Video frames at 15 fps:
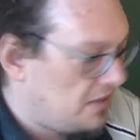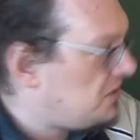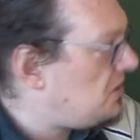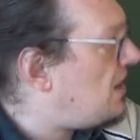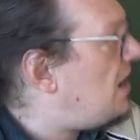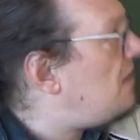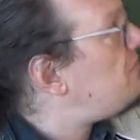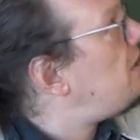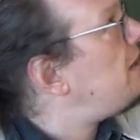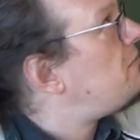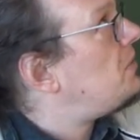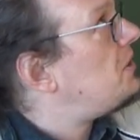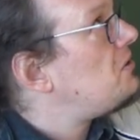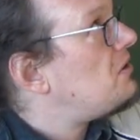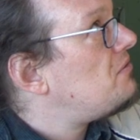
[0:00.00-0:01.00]
You have like
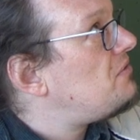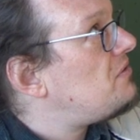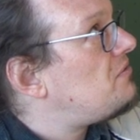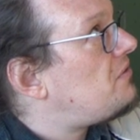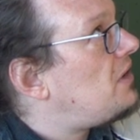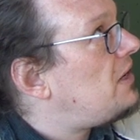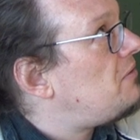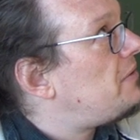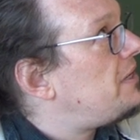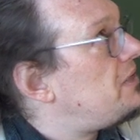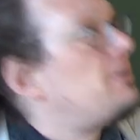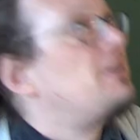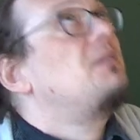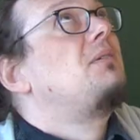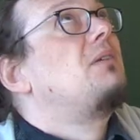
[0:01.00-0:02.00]
one config file where you
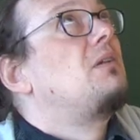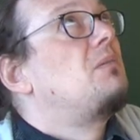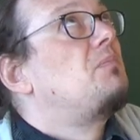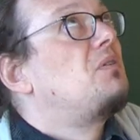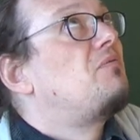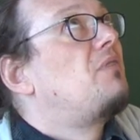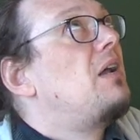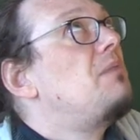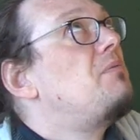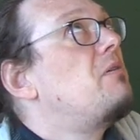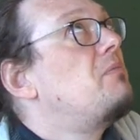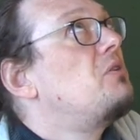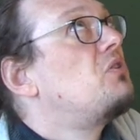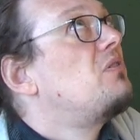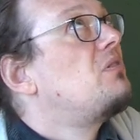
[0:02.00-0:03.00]
can set up the file
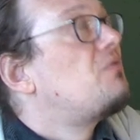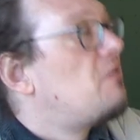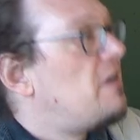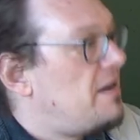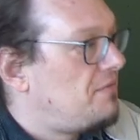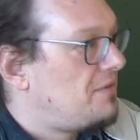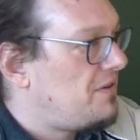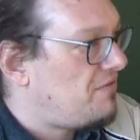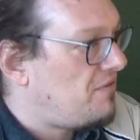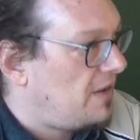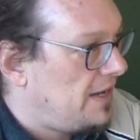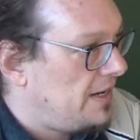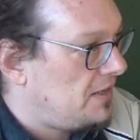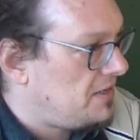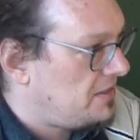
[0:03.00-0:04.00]
permissions for every
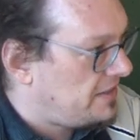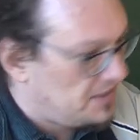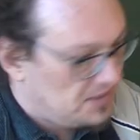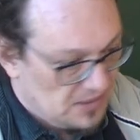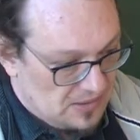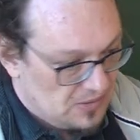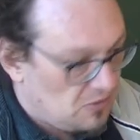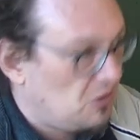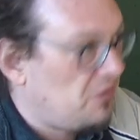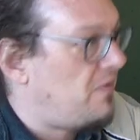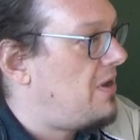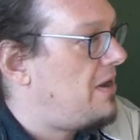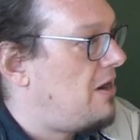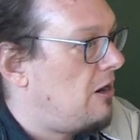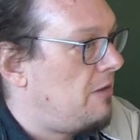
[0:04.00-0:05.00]
file that gets installed
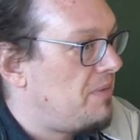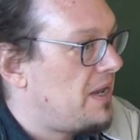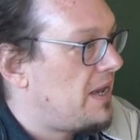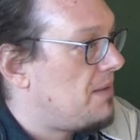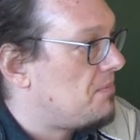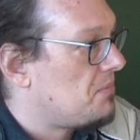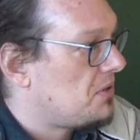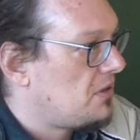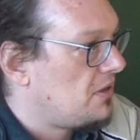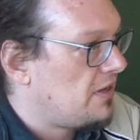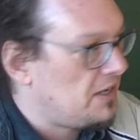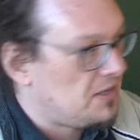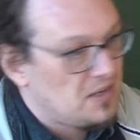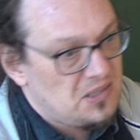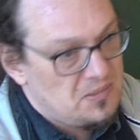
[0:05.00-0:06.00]
via RPM.
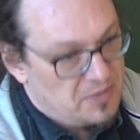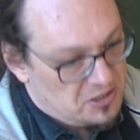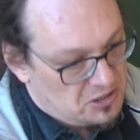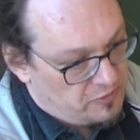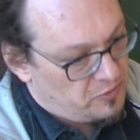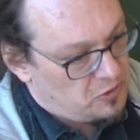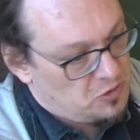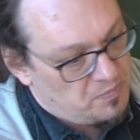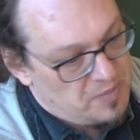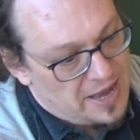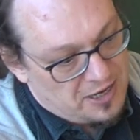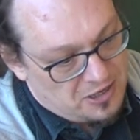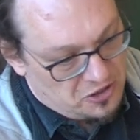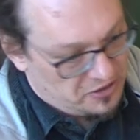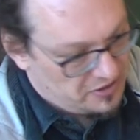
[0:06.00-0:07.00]
It doesn't matter what
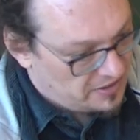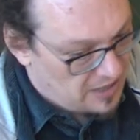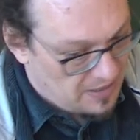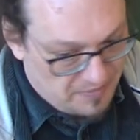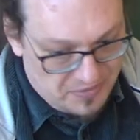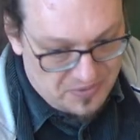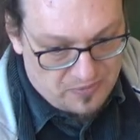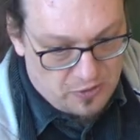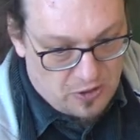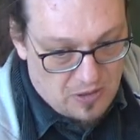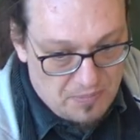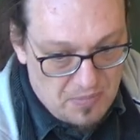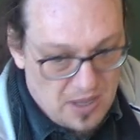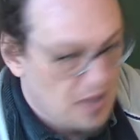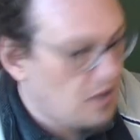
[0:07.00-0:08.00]
package it comes
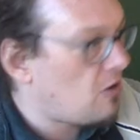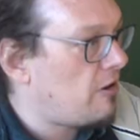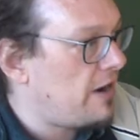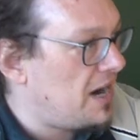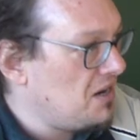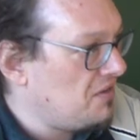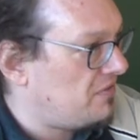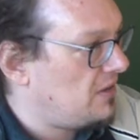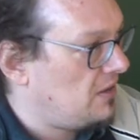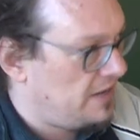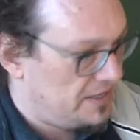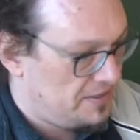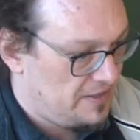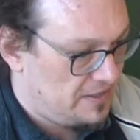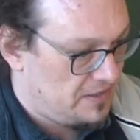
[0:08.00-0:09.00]
from or anything
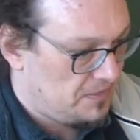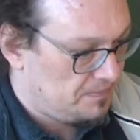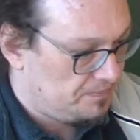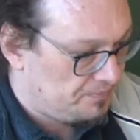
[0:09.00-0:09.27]
like that.